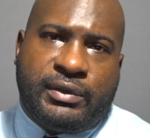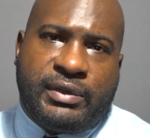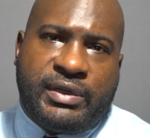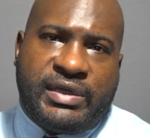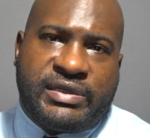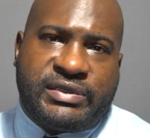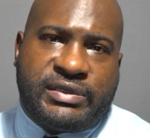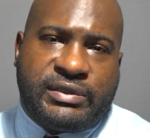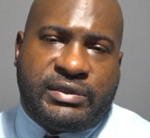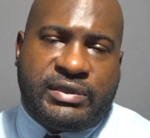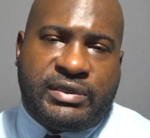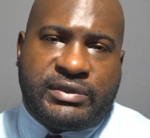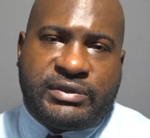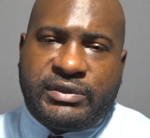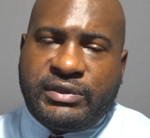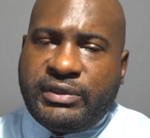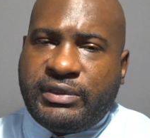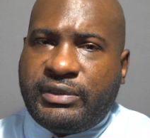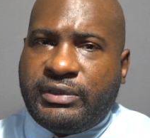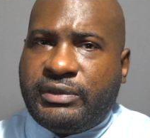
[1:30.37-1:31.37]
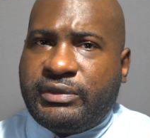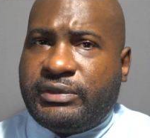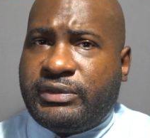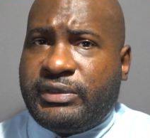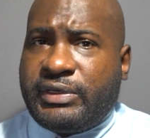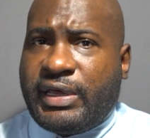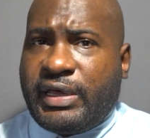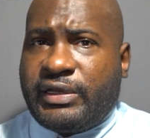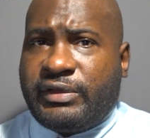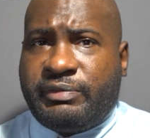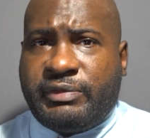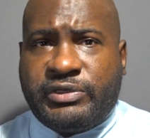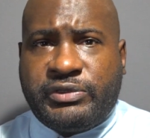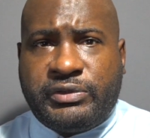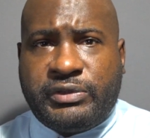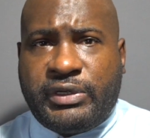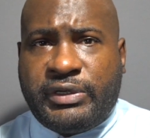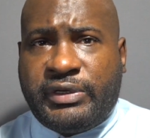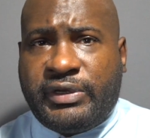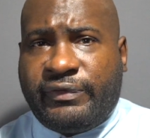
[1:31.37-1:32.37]
it's not
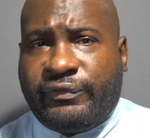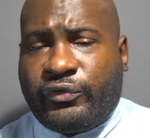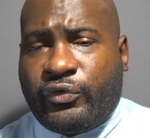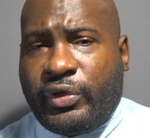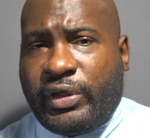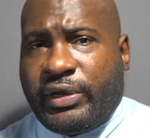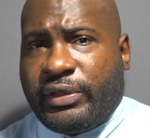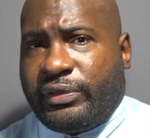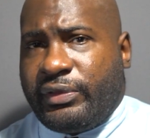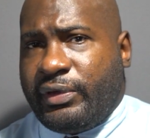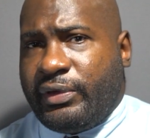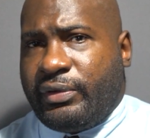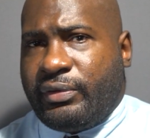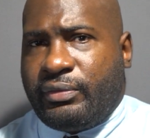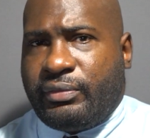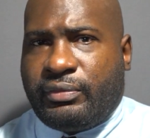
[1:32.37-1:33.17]
enough credit there.